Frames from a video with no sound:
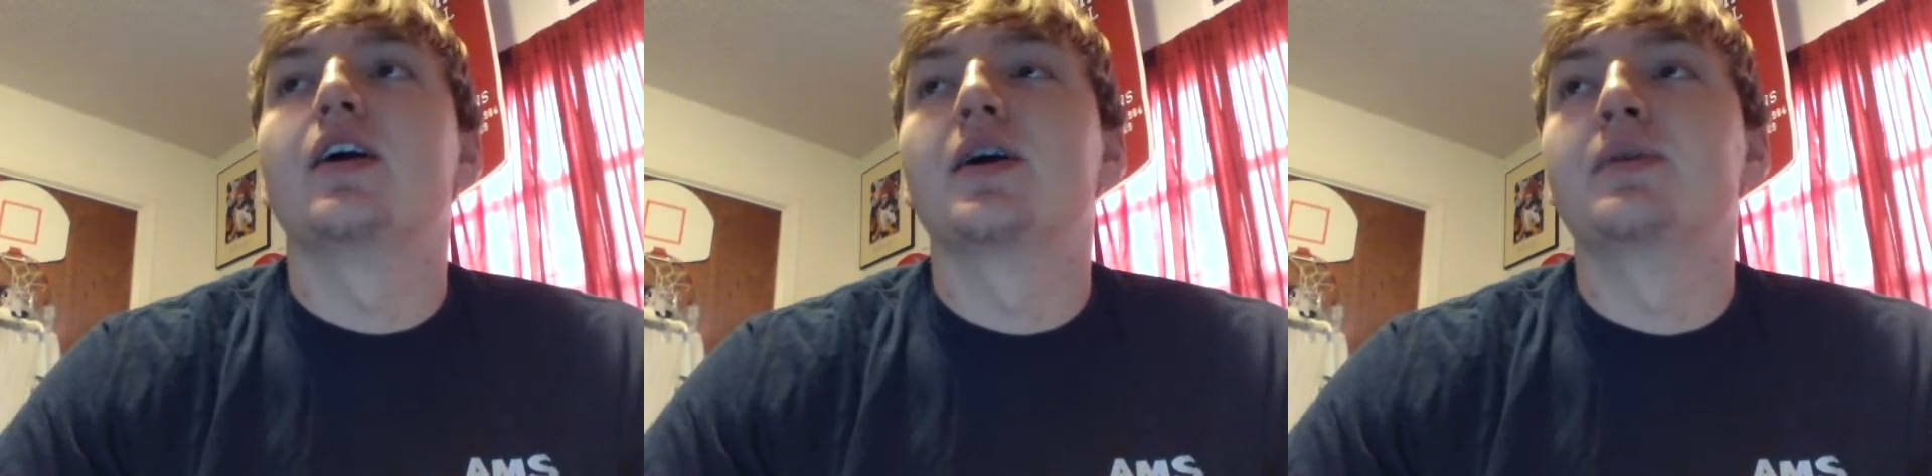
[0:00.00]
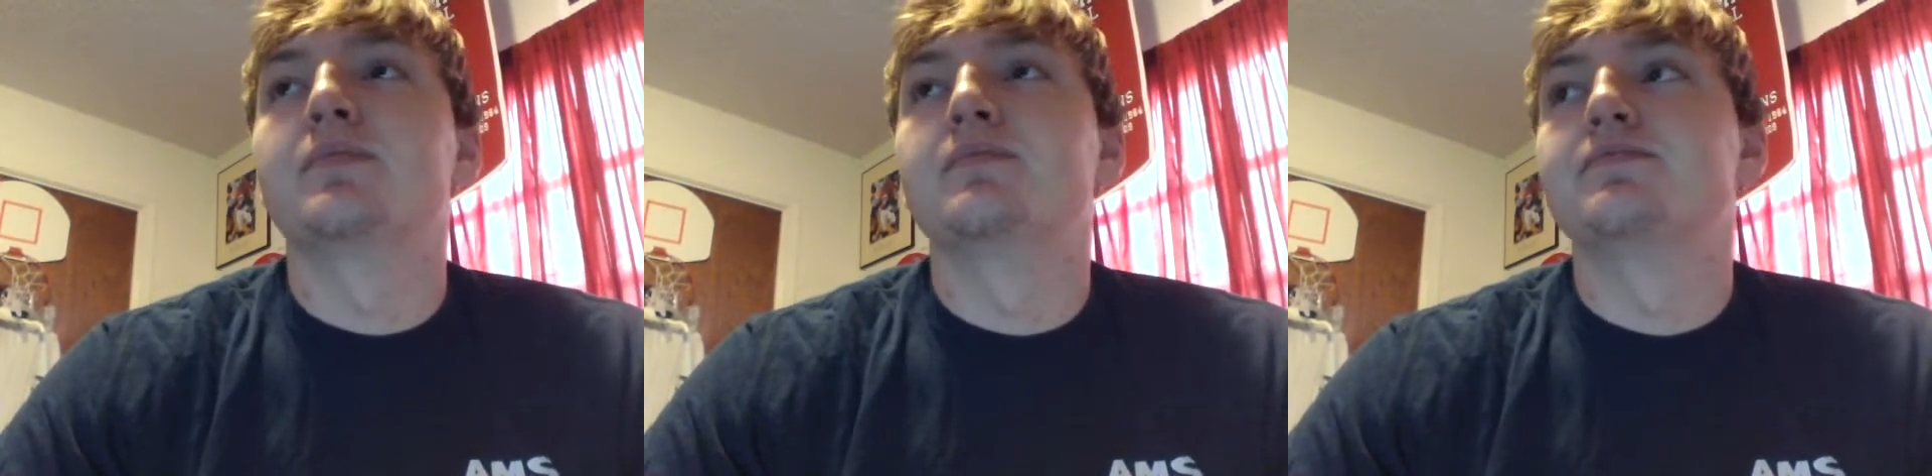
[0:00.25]

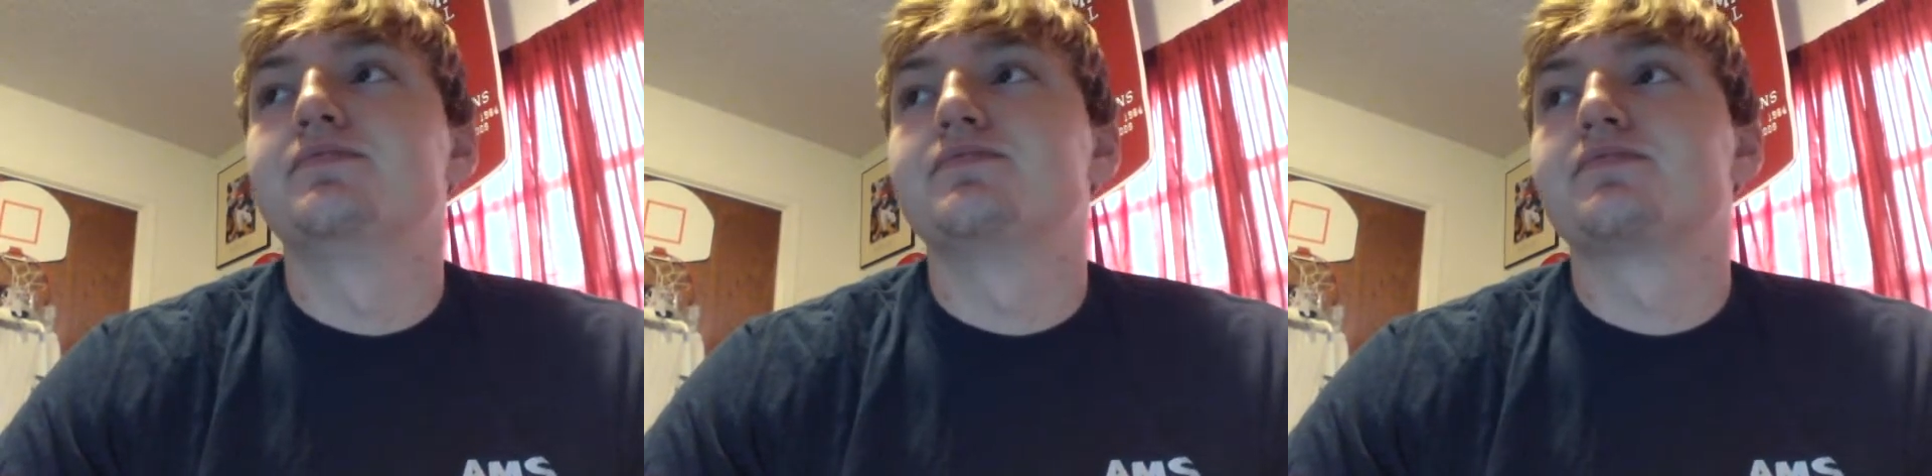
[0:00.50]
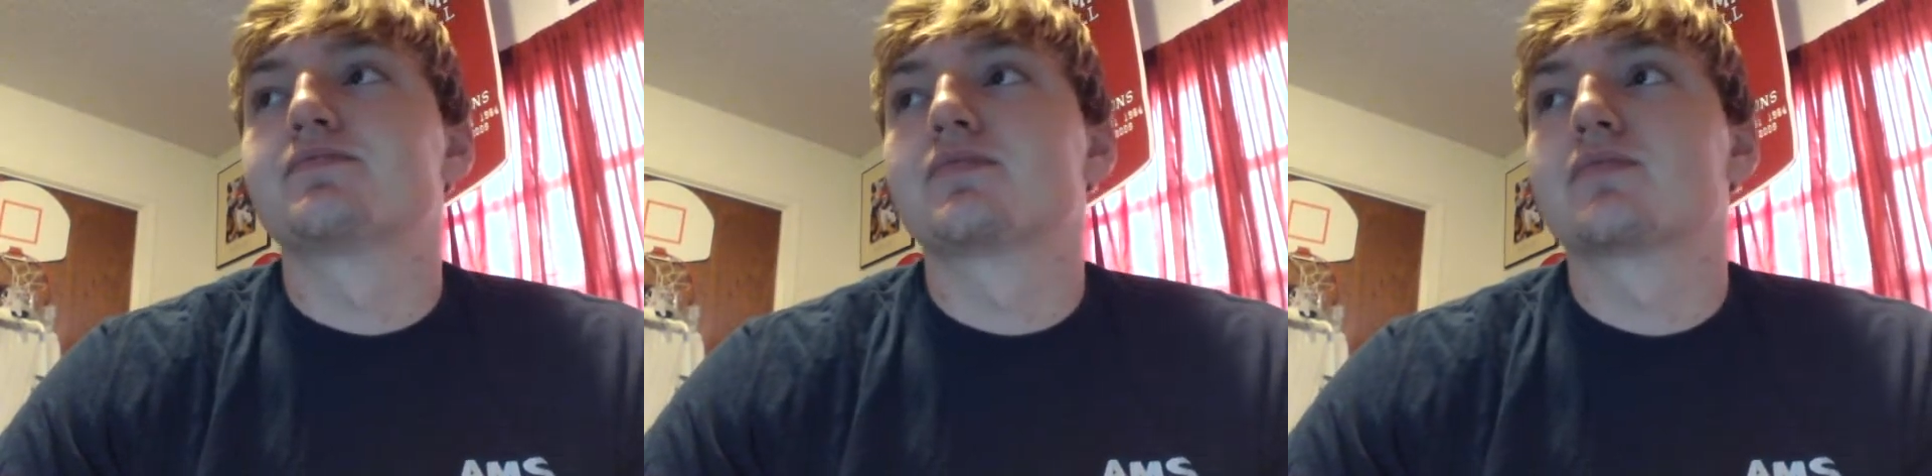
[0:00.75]

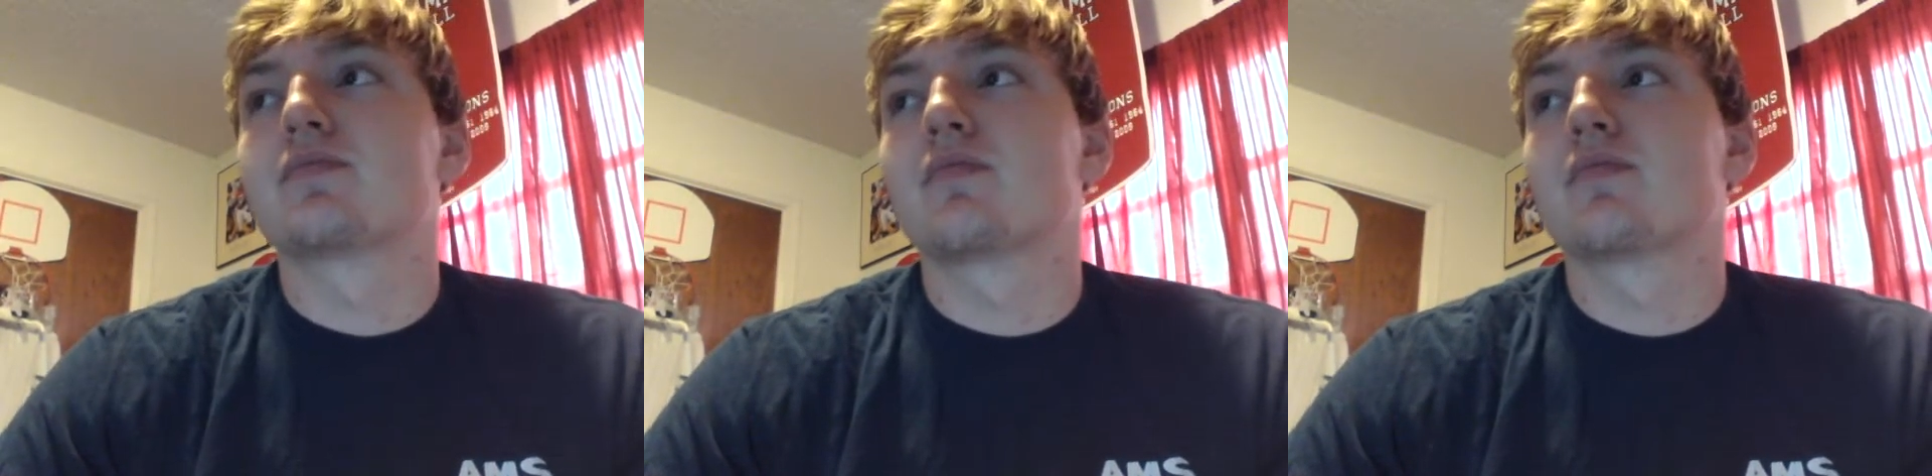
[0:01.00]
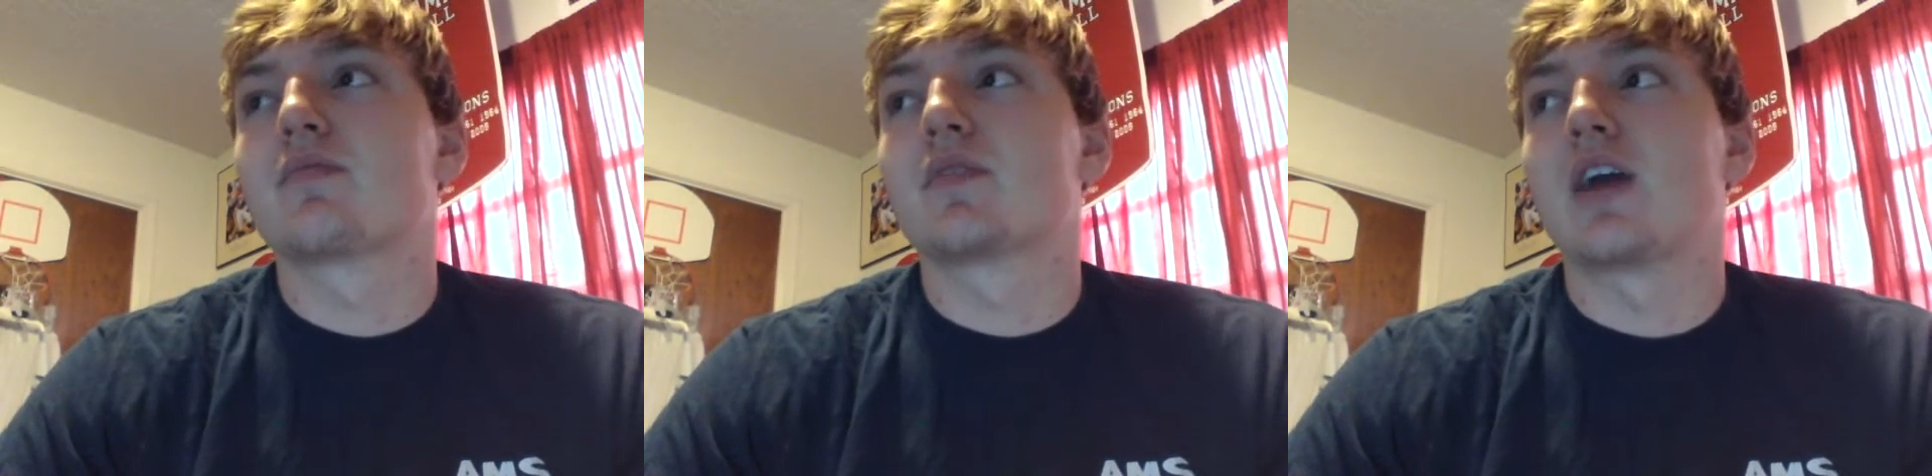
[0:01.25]

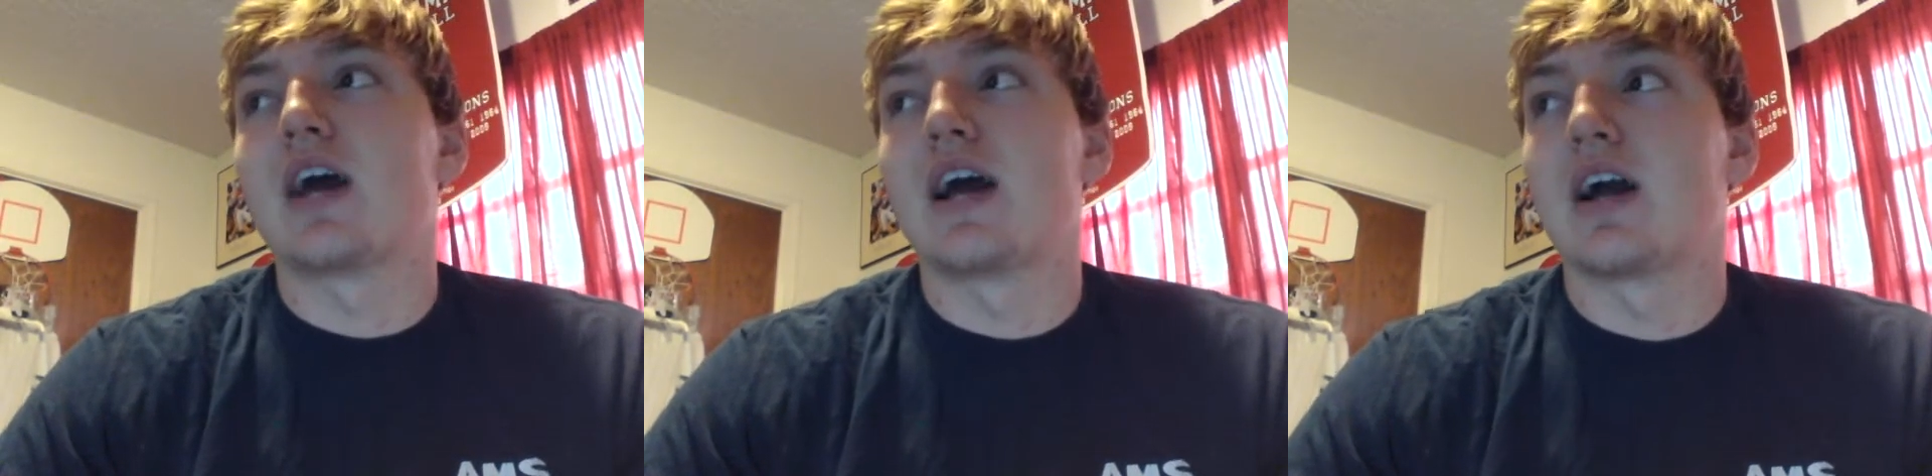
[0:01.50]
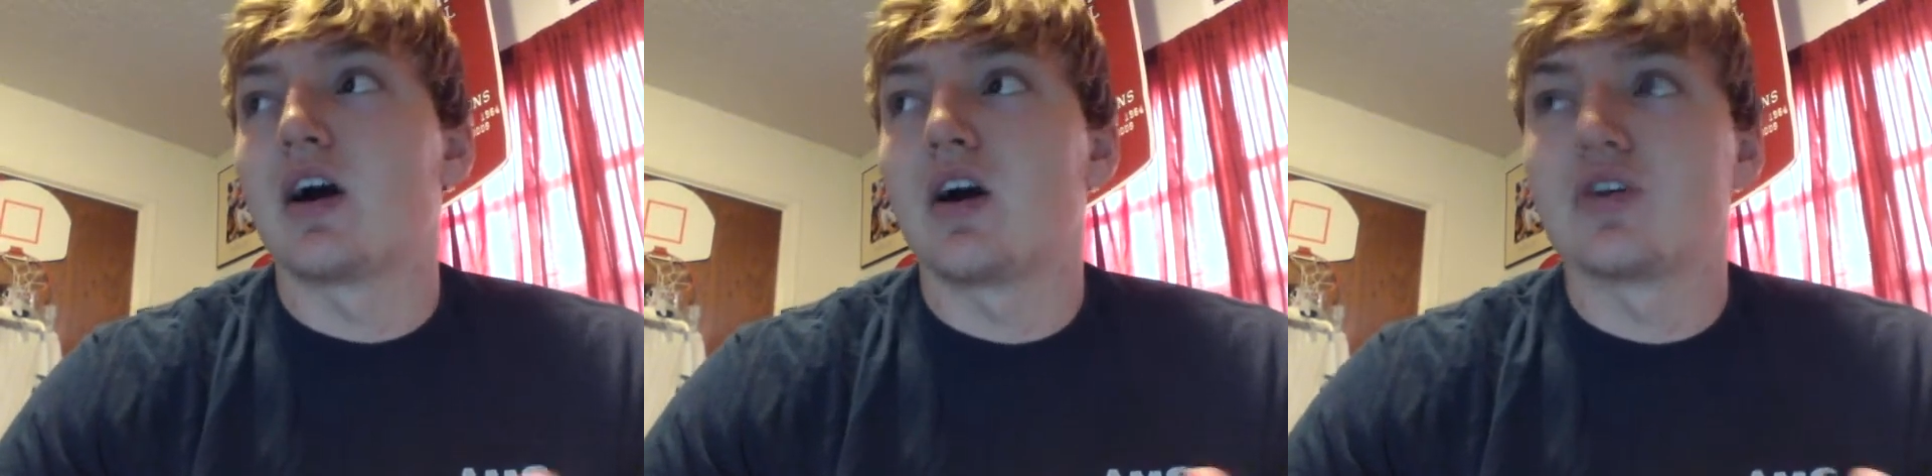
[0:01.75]

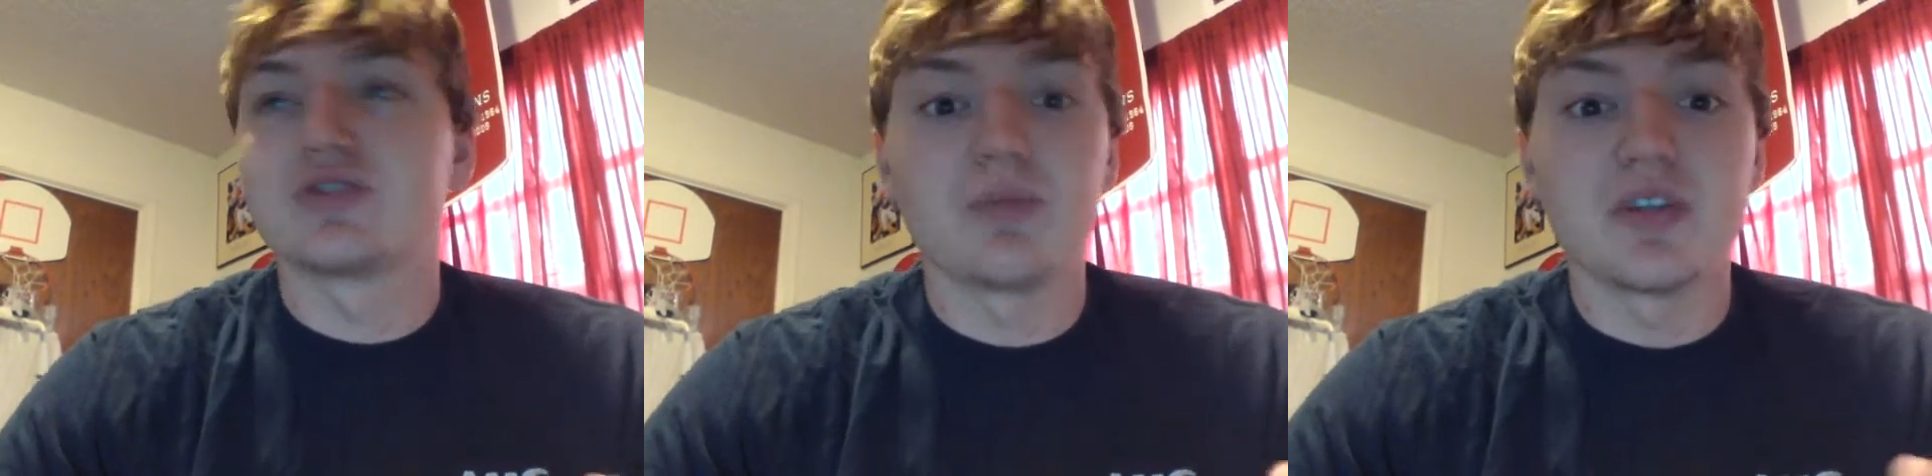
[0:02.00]
I also